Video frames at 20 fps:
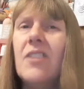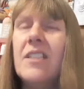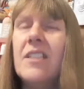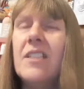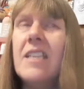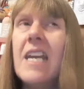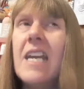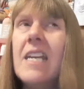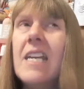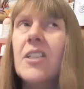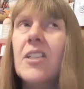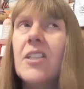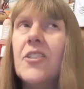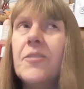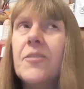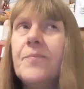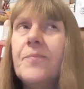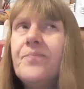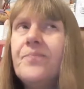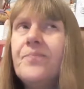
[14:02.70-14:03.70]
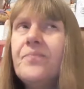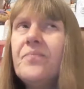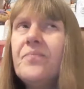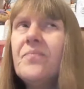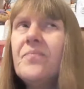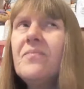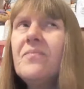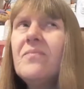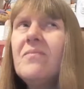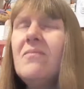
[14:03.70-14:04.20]
dated
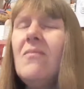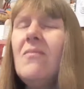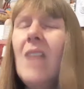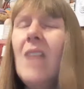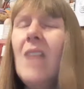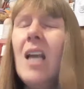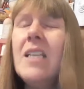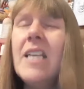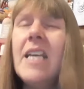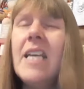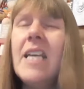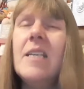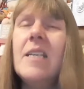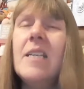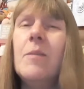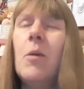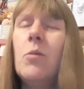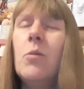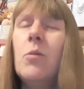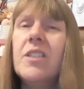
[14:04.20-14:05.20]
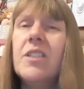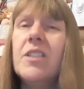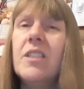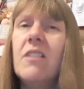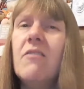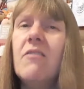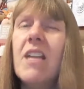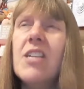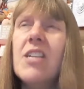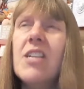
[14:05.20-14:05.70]
him. I wasn't
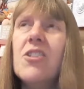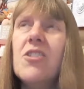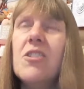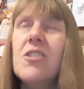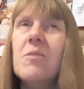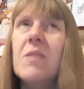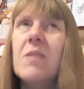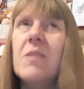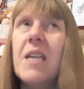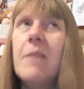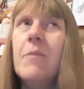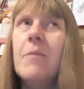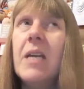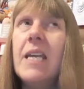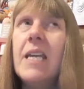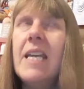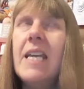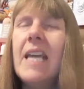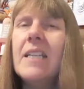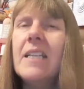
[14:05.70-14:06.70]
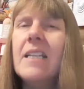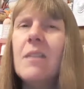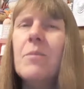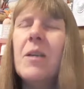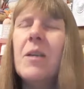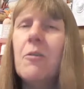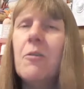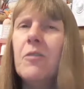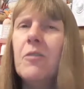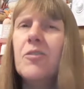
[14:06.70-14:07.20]
in a relationship with him. He ended up
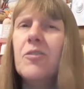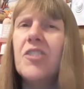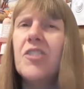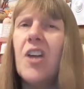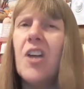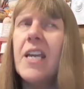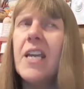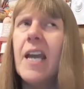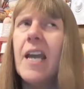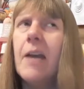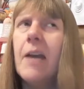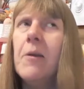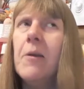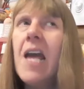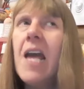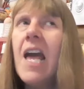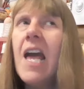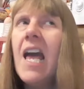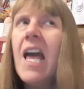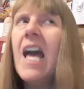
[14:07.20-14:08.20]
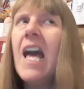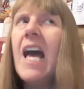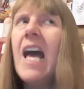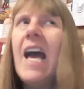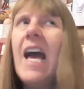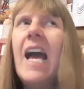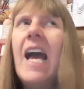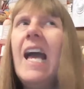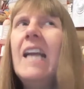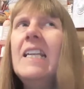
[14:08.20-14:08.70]
being a real psycho.
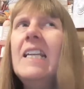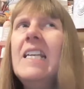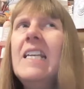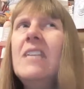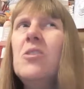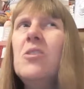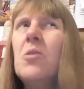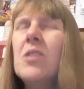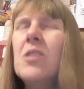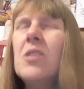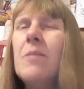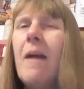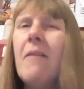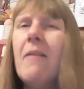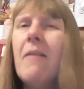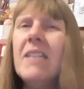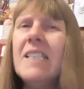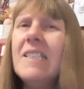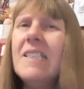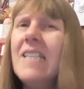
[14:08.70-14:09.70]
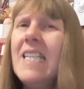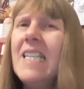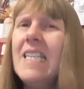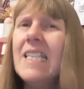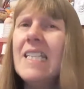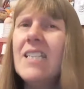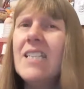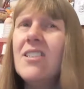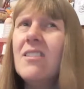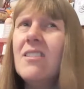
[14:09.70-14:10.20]
And he talked about his
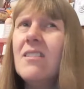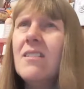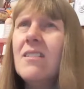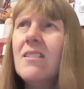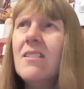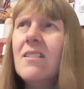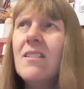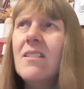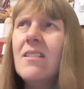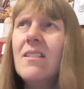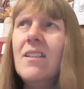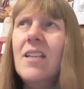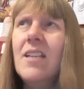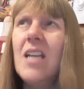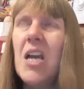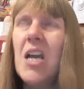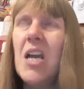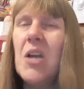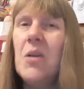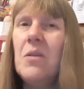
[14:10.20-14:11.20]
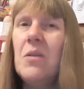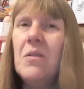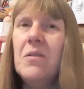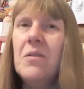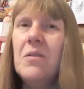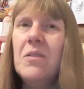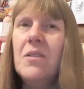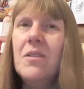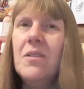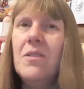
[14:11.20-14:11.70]
niece, you know,
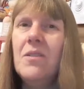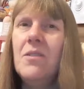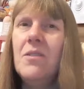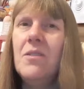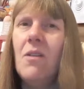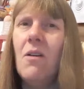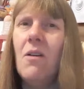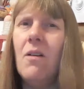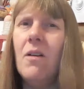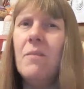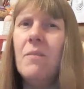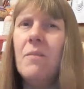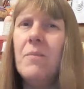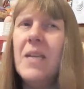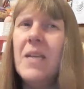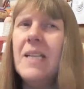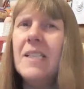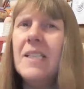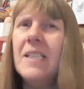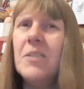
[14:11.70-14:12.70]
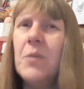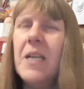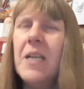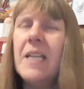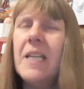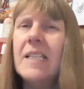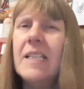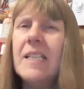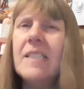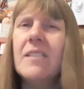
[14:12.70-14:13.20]
not being sweet
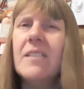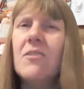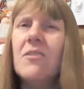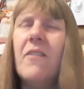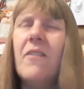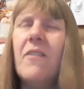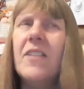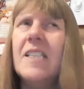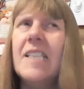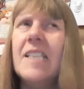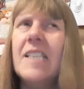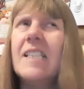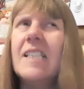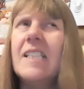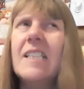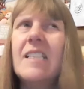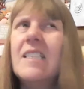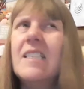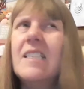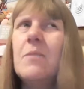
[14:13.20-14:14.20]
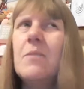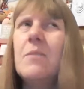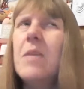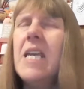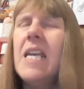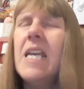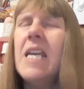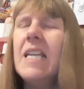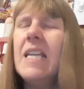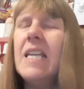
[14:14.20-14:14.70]
and innocent, not having sex. And to
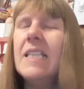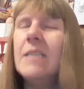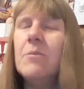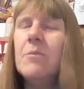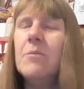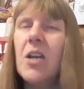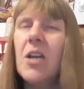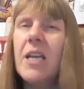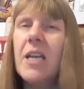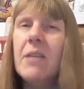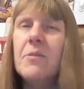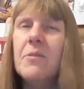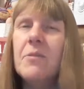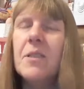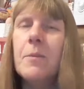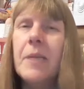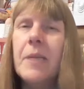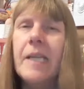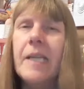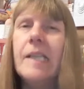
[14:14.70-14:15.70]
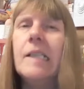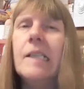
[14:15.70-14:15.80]
me, he seemed like he was a bit